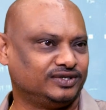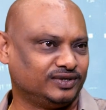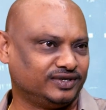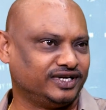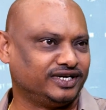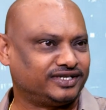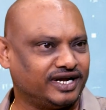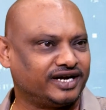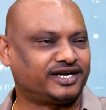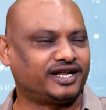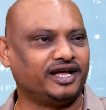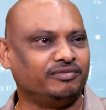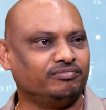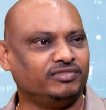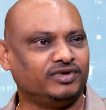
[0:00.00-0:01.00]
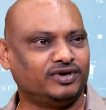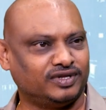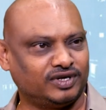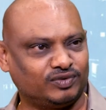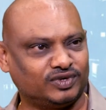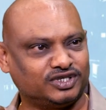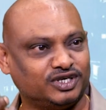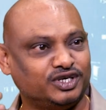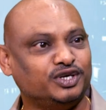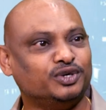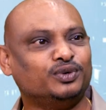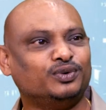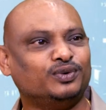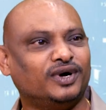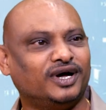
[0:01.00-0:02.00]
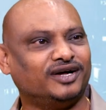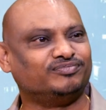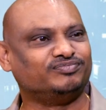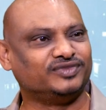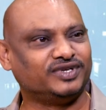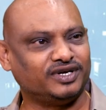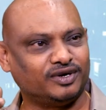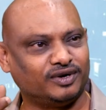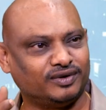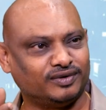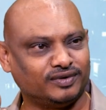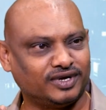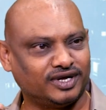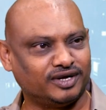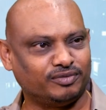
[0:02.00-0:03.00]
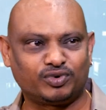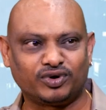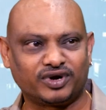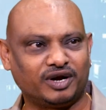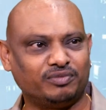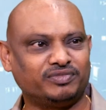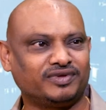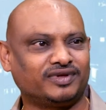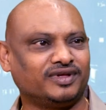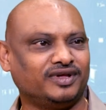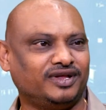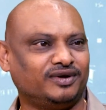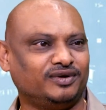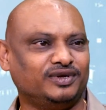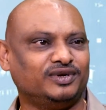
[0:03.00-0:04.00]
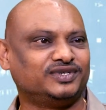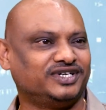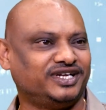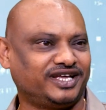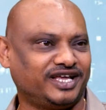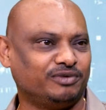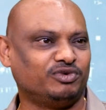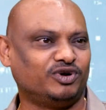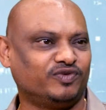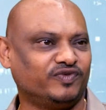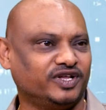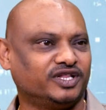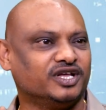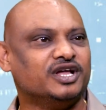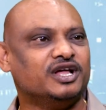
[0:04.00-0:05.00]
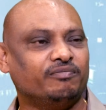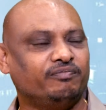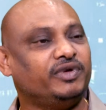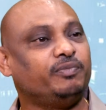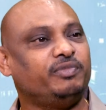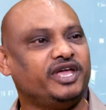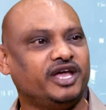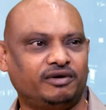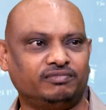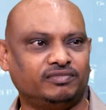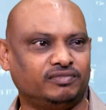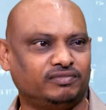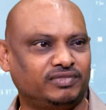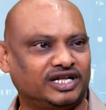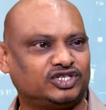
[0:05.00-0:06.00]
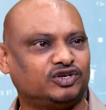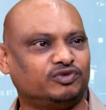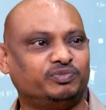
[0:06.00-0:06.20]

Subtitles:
So at that time, there was a new program, university came out with BBM, Bachelor